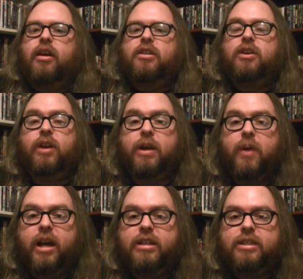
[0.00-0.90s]
So
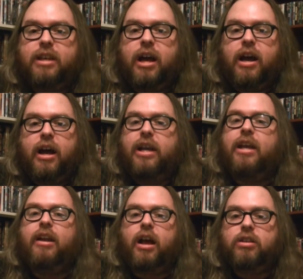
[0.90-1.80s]
anyways,
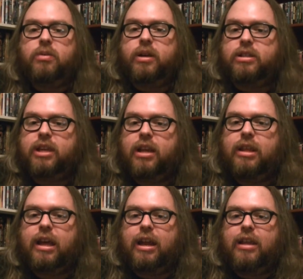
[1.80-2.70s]
again, I also want to say
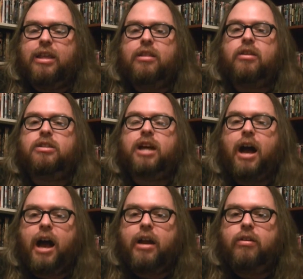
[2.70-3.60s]
that I think their
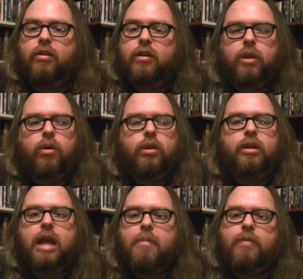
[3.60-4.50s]
title or the
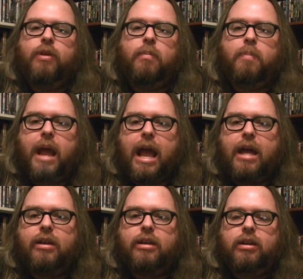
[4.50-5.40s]
name of their
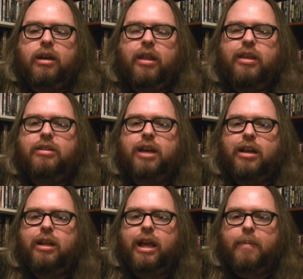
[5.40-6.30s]
band, I think it's kind
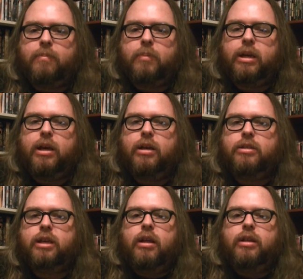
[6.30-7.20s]
of lame,
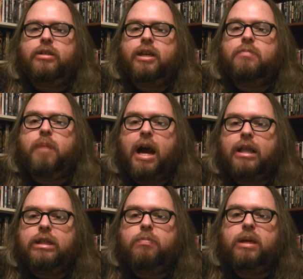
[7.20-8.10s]
because it says
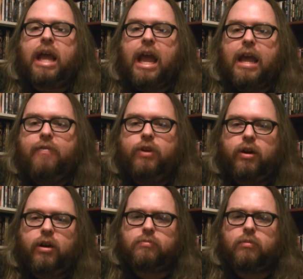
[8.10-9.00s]
Mindless
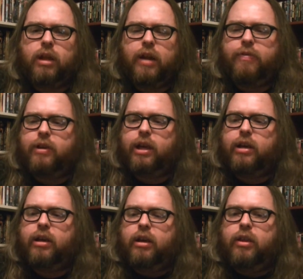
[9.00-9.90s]
Behavior, and I feel
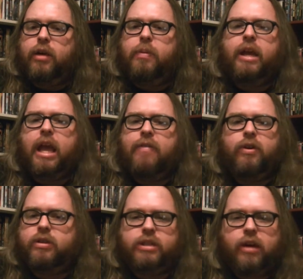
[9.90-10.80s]
like their
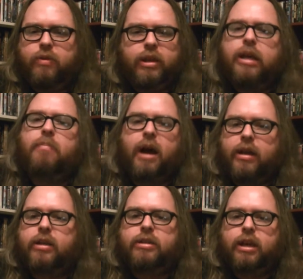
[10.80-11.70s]
behavior is not really that
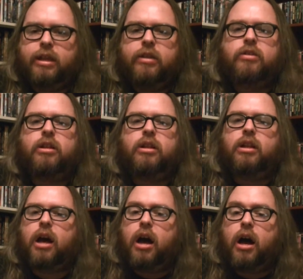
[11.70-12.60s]
mindless. I think there's a
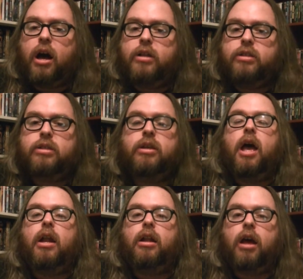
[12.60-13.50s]
lot
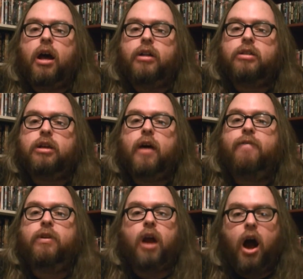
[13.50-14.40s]
and a lot
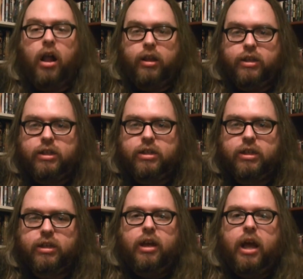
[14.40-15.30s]
of
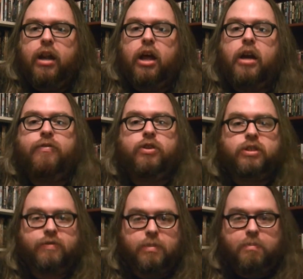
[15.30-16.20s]
knowledge and a lot of use
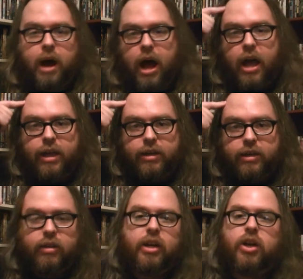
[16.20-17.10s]
of the mind
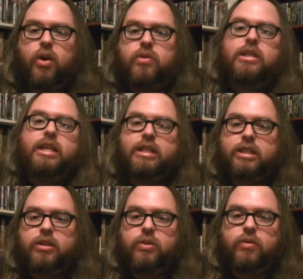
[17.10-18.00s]
that goes
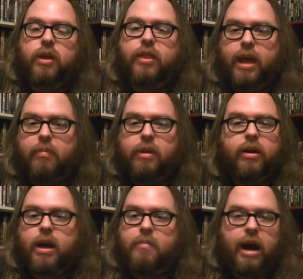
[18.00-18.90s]
into them. They're
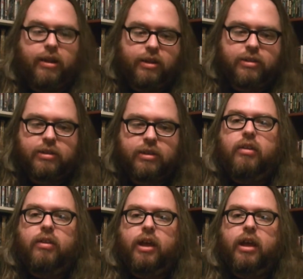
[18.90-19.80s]
not mindless.
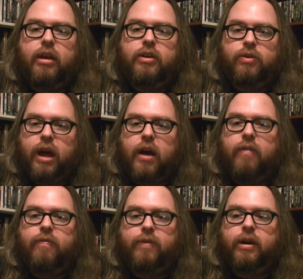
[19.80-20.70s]
They do
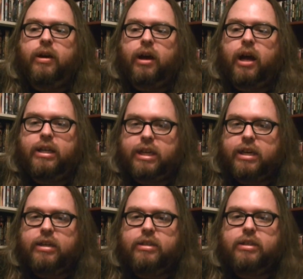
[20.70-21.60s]
have
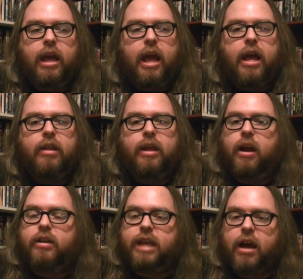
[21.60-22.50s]
ideas, and they
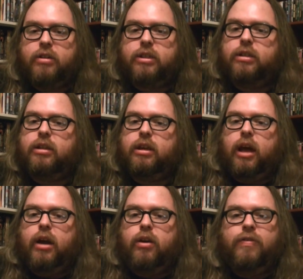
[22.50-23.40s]
are talented.
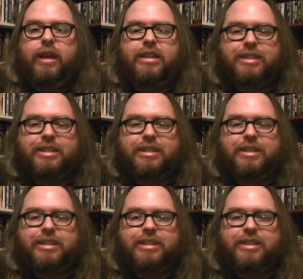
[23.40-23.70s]
I don't know if they can